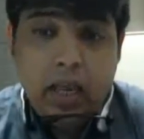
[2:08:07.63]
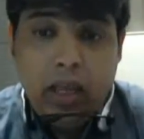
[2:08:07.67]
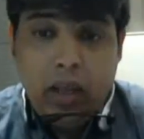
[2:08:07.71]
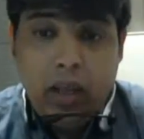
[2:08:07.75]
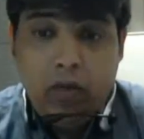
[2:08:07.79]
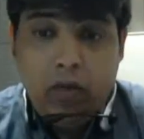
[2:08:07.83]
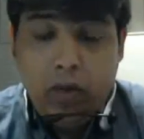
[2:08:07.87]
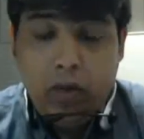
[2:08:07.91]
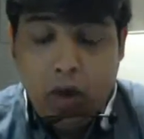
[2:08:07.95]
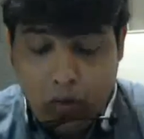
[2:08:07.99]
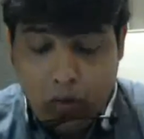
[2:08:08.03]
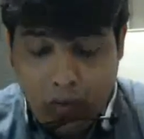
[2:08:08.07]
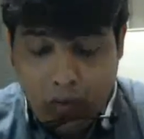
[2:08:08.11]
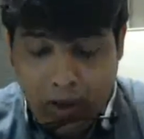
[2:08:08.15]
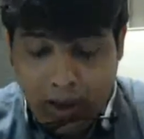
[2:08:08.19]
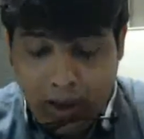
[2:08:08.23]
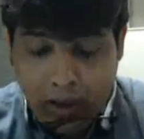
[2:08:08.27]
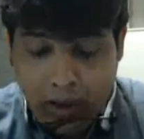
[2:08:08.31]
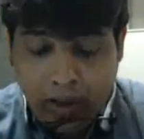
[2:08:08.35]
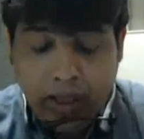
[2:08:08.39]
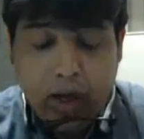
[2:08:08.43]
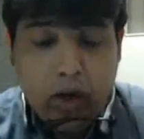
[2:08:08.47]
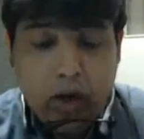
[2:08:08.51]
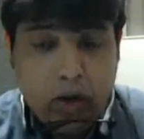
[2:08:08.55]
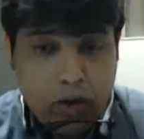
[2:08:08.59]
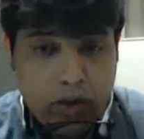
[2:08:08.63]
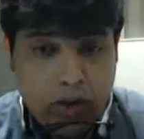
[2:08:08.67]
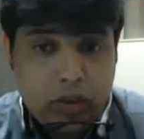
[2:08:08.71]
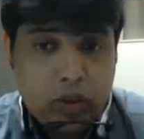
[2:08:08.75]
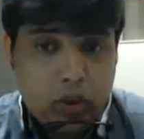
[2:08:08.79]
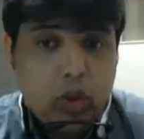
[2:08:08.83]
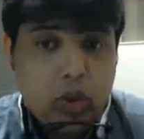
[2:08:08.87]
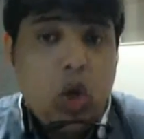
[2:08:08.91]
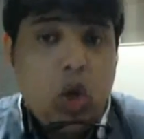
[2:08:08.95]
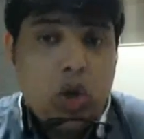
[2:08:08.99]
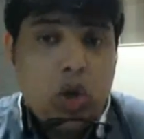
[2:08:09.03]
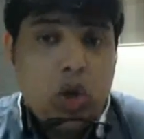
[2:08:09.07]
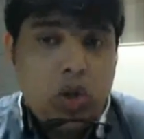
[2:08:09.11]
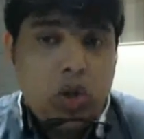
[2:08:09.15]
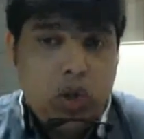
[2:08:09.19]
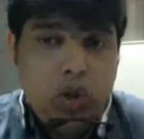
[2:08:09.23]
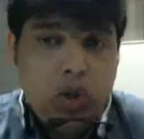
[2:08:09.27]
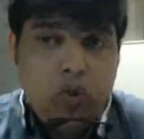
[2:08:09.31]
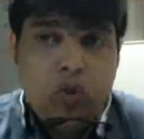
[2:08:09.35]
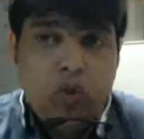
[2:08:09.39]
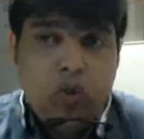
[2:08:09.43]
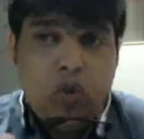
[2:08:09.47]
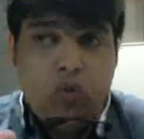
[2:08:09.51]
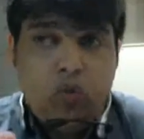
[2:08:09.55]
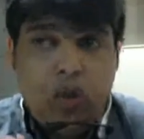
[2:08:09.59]
If you are valuing the stock,
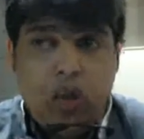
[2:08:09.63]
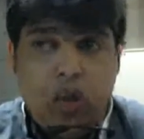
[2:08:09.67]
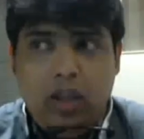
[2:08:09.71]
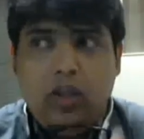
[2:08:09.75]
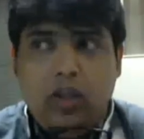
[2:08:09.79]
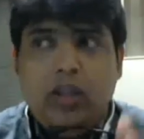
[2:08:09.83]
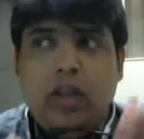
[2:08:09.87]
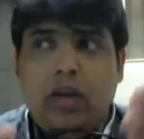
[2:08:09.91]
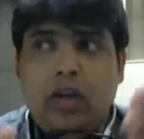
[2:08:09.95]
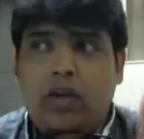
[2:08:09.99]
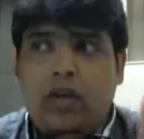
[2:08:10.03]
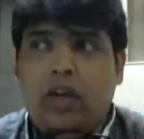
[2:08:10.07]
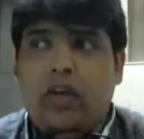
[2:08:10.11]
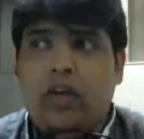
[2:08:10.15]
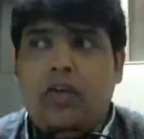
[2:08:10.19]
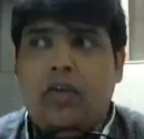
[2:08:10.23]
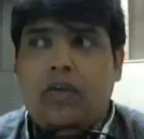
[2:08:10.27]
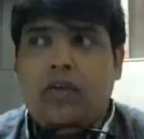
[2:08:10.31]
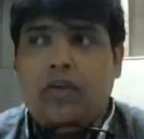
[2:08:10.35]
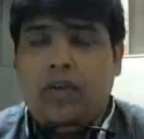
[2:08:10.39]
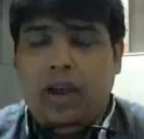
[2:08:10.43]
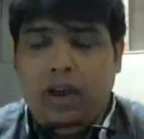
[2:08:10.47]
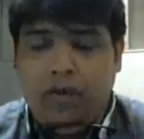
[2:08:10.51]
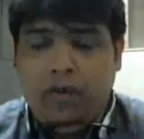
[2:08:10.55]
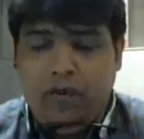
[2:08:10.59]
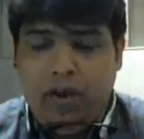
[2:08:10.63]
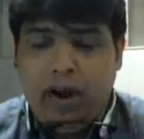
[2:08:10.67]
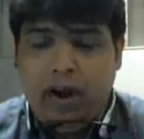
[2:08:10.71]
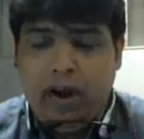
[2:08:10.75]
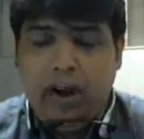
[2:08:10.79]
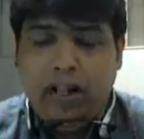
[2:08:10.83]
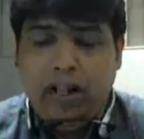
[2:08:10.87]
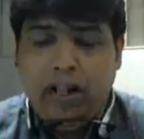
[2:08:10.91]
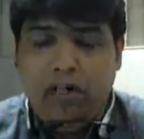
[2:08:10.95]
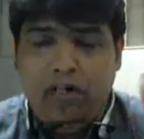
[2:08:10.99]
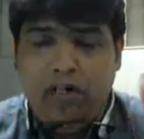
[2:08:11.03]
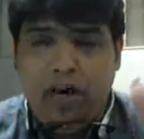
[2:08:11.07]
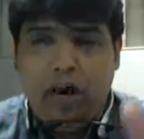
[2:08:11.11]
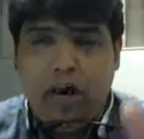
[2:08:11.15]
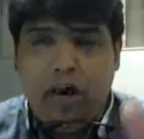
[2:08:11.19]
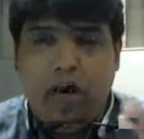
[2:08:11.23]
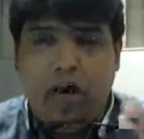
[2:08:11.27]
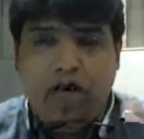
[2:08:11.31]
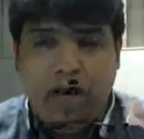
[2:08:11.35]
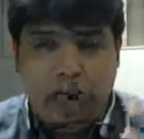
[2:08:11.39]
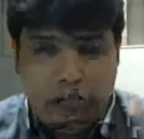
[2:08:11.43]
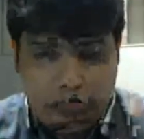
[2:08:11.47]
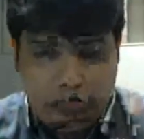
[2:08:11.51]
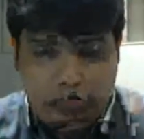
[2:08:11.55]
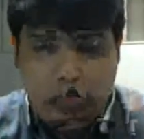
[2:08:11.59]
if you are valuing the finding the value
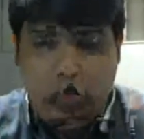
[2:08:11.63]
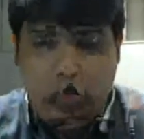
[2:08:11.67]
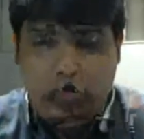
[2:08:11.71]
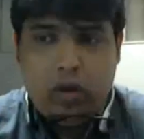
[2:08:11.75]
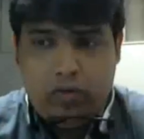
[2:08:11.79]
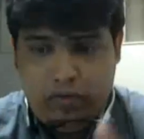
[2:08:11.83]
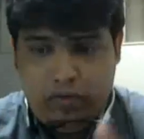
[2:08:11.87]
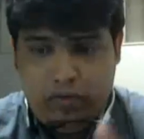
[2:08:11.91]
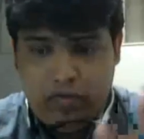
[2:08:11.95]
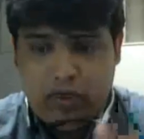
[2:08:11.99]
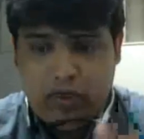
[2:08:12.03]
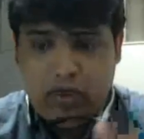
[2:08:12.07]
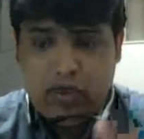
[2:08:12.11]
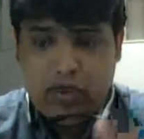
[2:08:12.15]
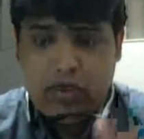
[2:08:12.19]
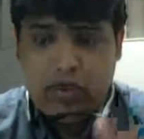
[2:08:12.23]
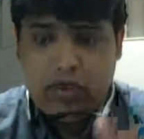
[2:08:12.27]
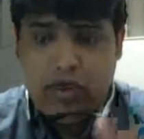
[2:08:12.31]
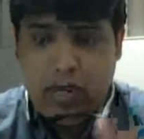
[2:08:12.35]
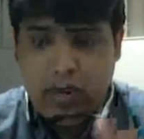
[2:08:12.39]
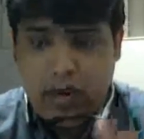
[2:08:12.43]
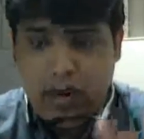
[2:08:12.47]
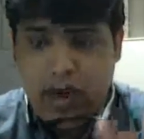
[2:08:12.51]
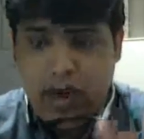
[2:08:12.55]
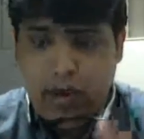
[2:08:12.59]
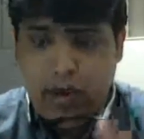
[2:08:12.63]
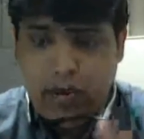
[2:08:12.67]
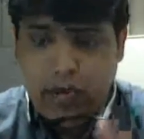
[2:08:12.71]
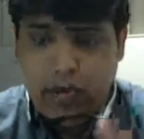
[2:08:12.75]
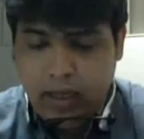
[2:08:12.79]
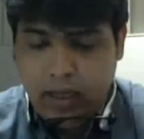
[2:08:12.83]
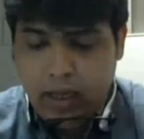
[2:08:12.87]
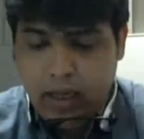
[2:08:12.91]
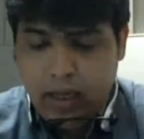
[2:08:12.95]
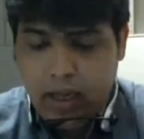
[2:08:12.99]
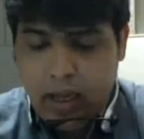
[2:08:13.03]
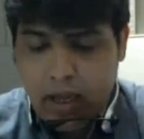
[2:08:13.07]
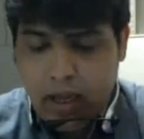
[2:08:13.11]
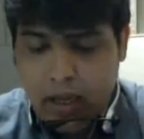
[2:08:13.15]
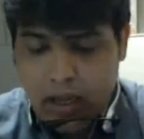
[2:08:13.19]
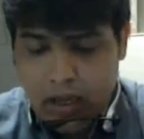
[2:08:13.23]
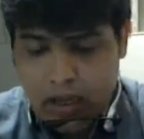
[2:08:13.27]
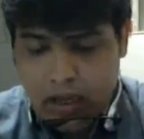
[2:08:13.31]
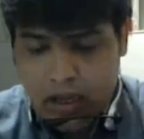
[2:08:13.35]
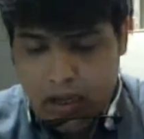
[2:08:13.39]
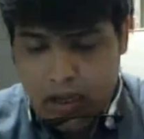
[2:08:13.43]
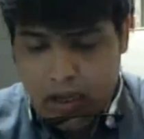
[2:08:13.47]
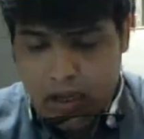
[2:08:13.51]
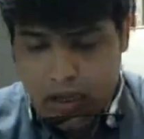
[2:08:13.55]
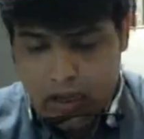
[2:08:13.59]
of the stock which is there lying in the
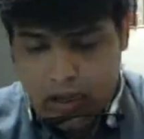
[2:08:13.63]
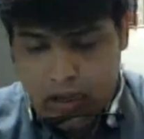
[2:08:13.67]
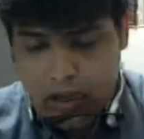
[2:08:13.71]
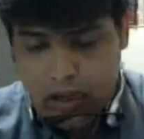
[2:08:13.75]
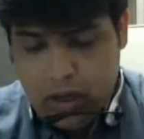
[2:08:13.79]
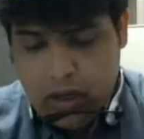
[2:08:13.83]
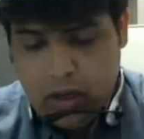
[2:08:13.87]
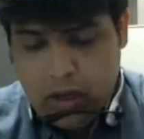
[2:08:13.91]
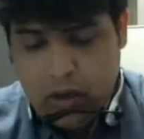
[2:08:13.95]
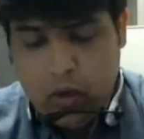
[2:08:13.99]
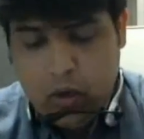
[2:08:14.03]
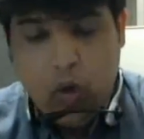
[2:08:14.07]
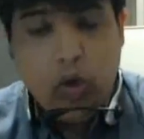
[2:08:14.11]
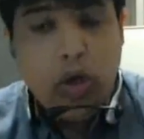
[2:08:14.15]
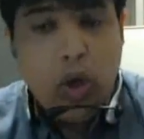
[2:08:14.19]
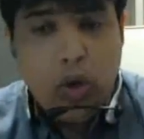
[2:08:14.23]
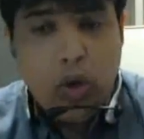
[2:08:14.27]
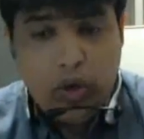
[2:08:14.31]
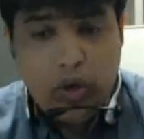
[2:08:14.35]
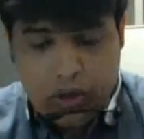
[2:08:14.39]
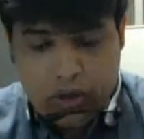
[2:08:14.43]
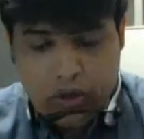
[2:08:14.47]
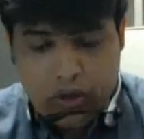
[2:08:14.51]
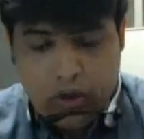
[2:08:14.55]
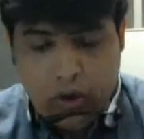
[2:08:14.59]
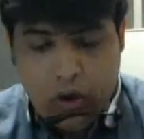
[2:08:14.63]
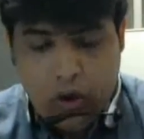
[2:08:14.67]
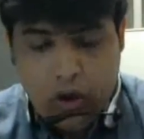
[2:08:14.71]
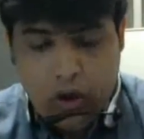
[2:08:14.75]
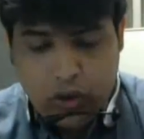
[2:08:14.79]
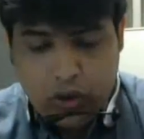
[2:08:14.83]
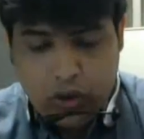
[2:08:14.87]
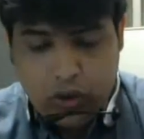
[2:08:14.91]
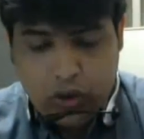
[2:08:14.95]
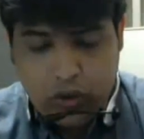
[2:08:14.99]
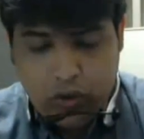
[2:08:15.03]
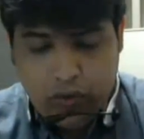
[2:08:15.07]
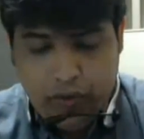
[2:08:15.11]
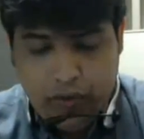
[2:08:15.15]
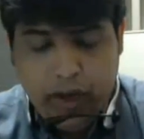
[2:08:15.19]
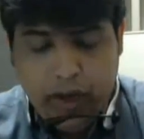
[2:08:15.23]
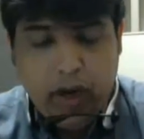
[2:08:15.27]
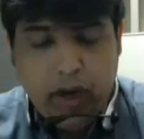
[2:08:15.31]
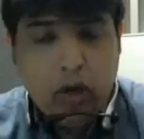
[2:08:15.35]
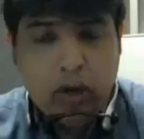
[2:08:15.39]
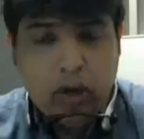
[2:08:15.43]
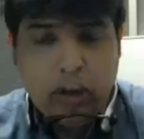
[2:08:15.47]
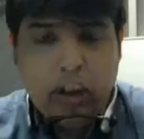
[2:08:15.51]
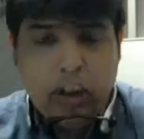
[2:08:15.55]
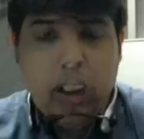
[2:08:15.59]
godown or
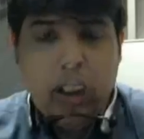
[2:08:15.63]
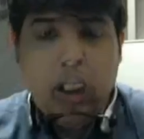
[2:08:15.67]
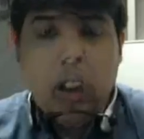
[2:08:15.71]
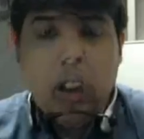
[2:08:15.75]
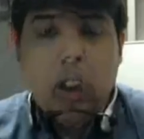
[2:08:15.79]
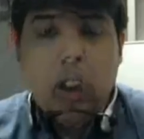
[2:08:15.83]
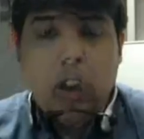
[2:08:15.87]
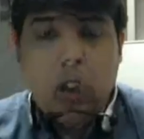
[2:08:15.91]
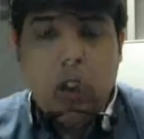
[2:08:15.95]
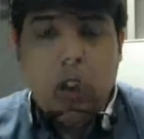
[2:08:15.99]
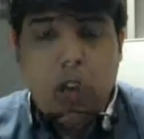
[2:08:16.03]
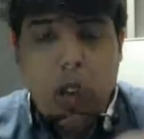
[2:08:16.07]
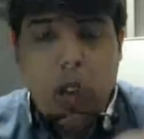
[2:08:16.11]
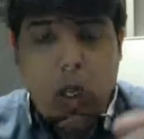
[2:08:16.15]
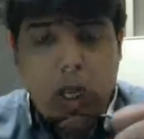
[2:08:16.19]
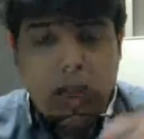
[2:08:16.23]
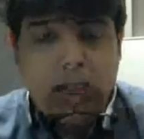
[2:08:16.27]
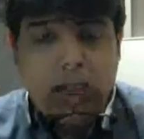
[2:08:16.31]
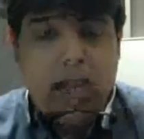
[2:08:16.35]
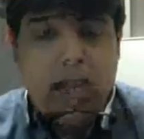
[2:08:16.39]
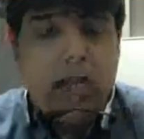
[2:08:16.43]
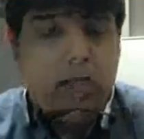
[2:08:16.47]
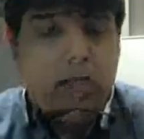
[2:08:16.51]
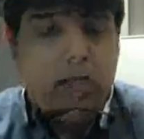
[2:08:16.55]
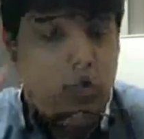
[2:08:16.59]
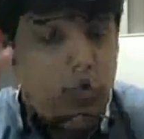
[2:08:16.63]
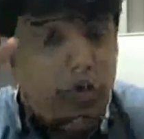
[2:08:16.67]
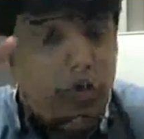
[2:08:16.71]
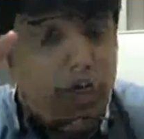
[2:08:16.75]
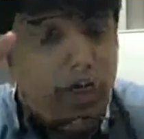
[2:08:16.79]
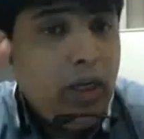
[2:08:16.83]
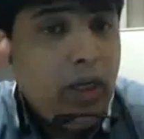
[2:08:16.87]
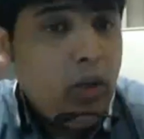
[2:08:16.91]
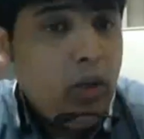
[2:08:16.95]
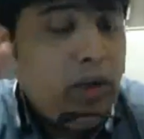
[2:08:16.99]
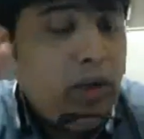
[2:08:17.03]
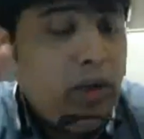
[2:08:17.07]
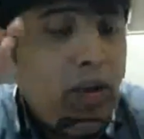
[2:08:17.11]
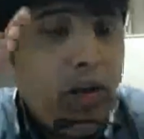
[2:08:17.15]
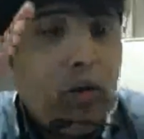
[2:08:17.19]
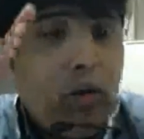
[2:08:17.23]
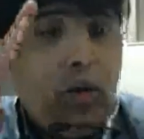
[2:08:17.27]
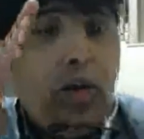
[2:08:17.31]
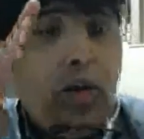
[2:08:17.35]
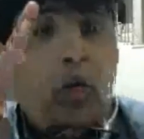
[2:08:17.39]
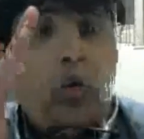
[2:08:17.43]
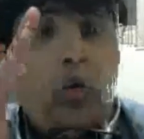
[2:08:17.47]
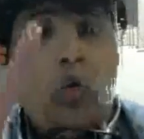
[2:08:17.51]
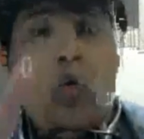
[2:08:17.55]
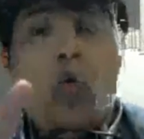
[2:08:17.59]
warehouse, so for that you need to
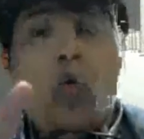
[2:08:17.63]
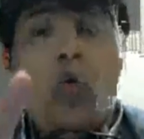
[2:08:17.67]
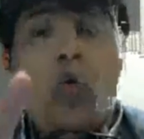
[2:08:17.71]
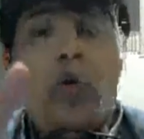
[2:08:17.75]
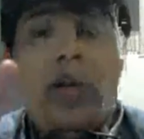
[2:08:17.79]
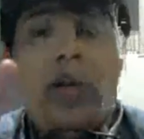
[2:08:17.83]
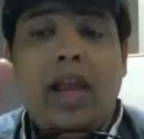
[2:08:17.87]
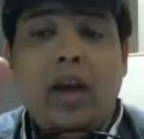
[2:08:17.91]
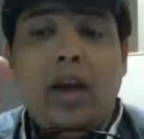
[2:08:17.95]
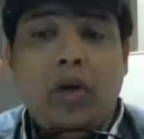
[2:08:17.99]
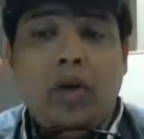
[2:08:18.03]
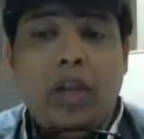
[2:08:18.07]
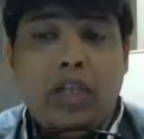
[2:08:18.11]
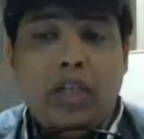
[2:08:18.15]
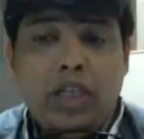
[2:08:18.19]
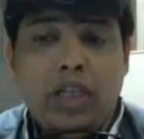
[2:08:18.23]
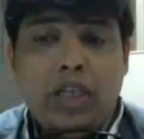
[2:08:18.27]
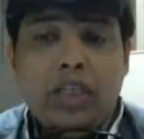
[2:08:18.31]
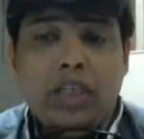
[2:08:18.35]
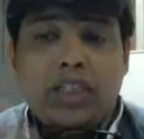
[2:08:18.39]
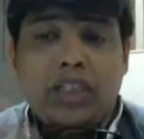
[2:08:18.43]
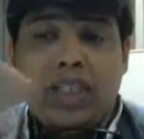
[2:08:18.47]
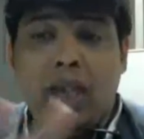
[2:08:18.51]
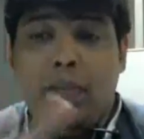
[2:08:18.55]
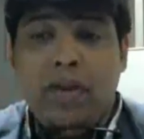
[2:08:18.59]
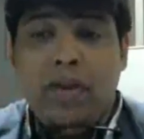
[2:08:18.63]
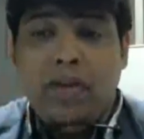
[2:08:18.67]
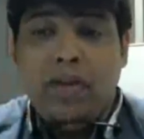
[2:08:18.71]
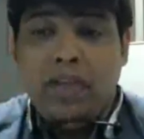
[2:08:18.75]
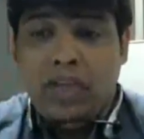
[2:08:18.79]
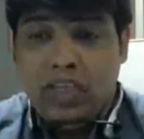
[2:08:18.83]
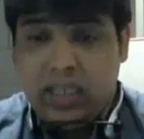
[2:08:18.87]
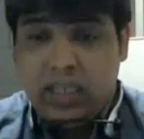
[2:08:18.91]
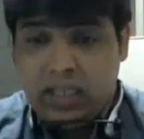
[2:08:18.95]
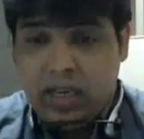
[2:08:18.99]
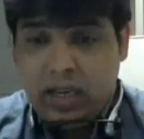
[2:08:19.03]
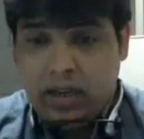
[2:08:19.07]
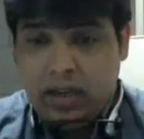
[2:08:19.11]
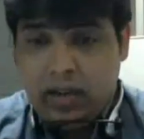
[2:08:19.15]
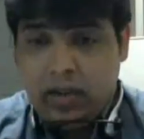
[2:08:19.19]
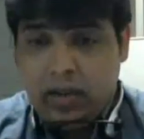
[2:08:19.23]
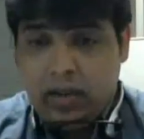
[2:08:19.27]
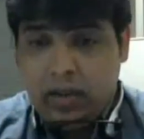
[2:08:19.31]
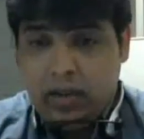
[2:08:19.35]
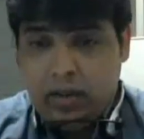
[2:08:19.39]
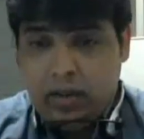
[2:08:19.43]
calculate two calculations simultaneously,